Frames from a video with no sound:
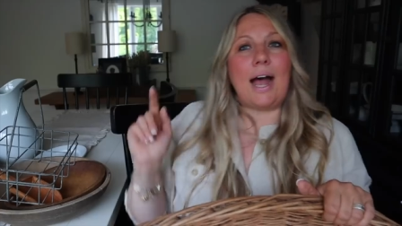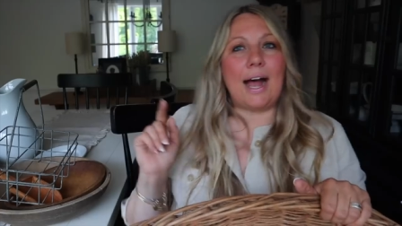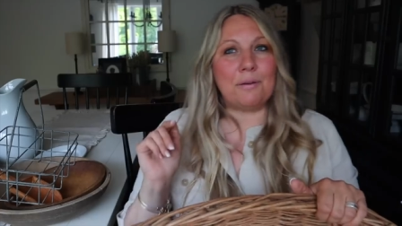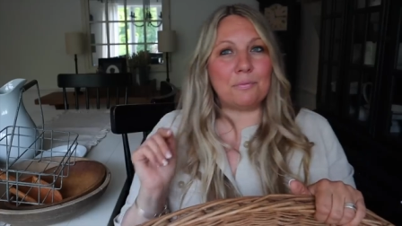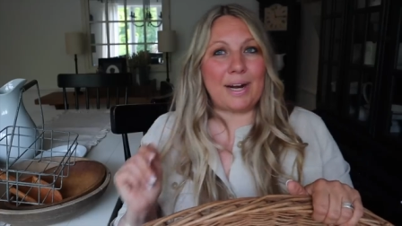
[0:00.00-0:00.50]

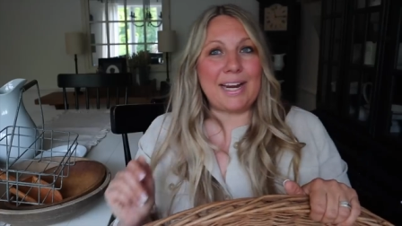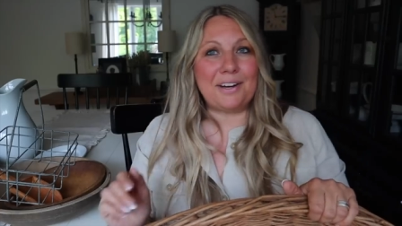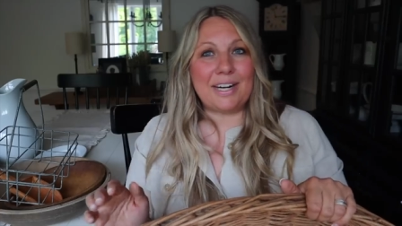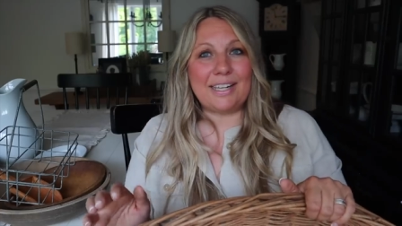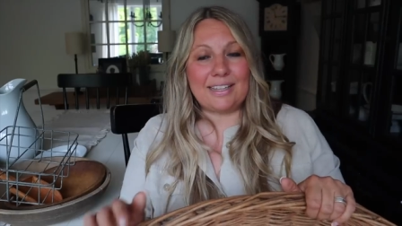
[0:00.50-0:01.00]
um, right here
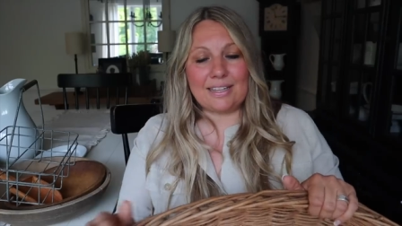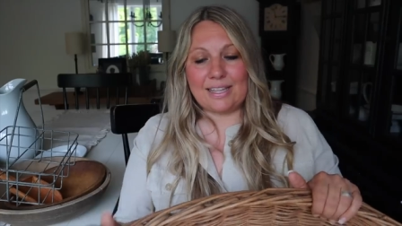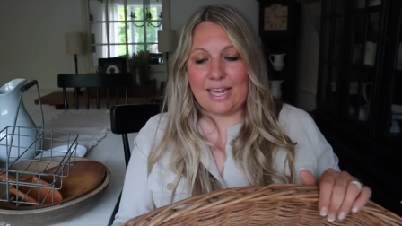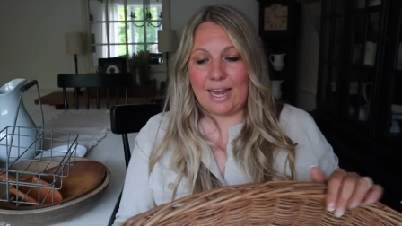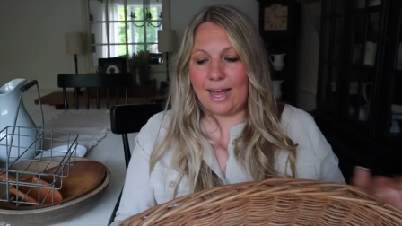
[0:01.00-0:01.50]
in
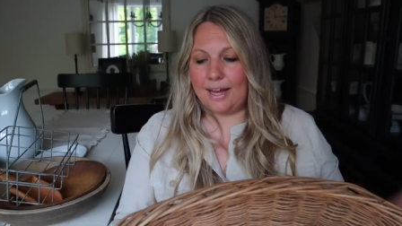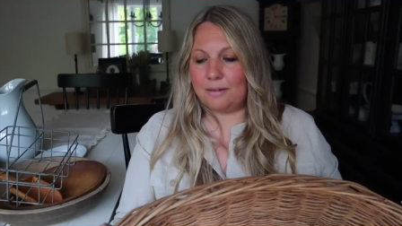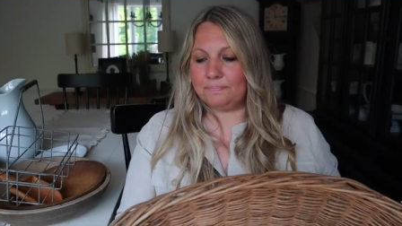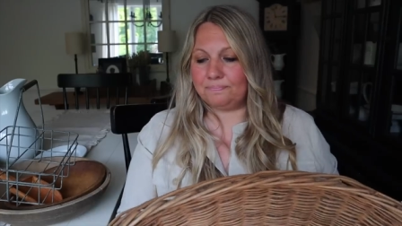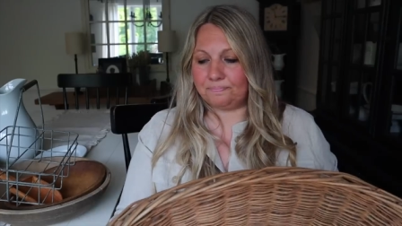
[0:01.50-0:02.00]
the
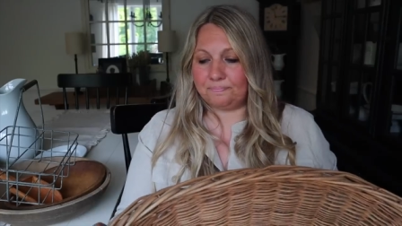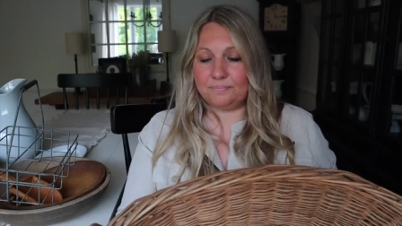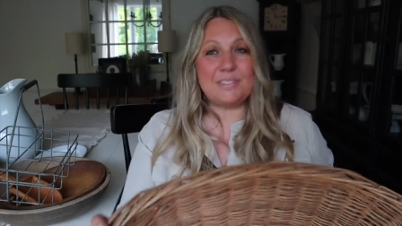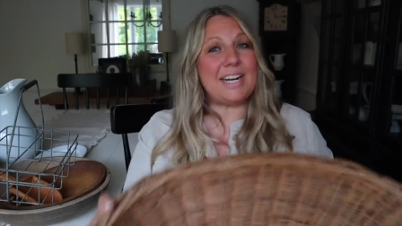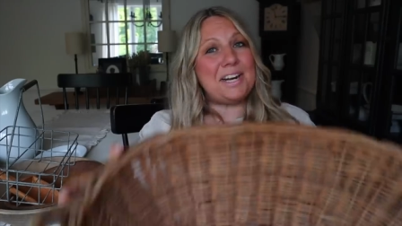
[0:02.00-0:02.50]
um,
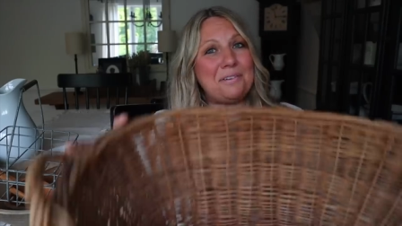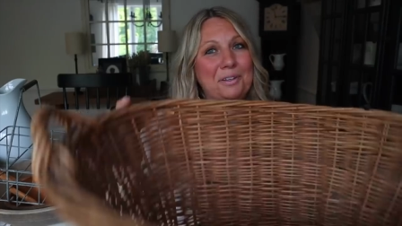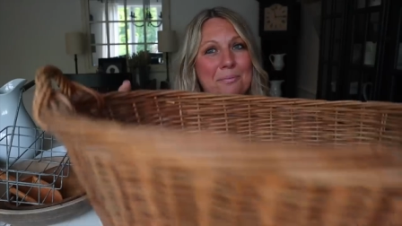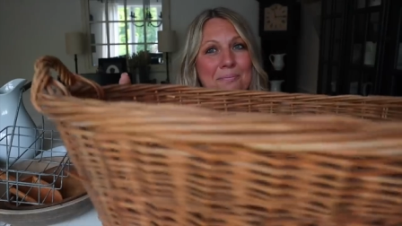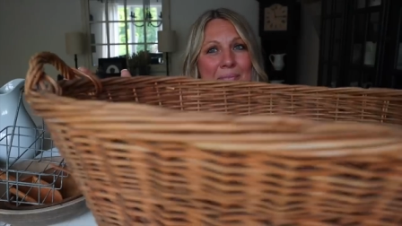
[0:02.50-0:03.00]
dining
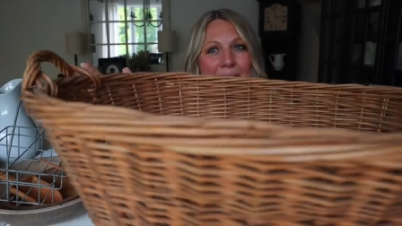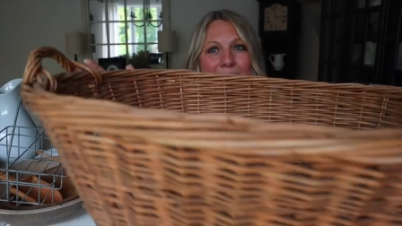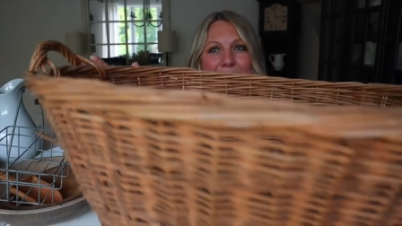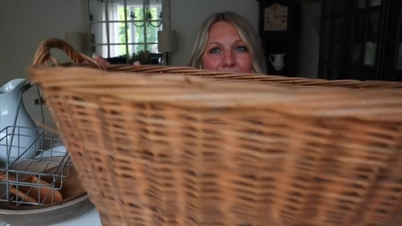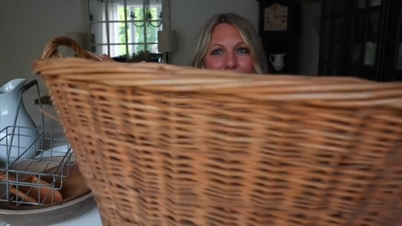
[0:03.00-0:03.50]
room.
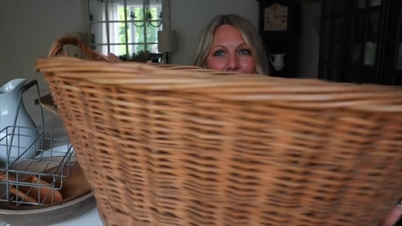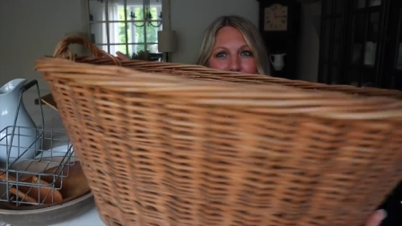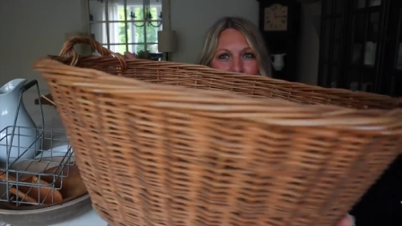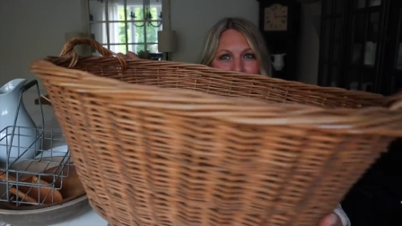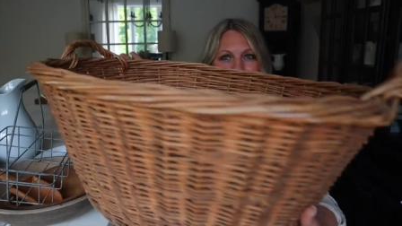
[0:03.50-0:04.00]
So
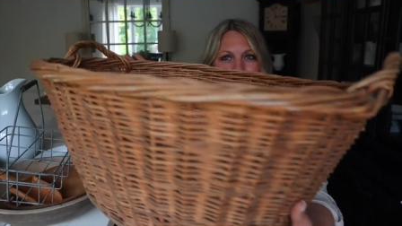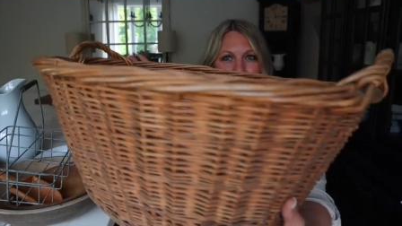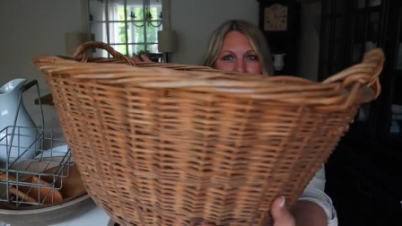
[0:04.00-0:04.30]
this was another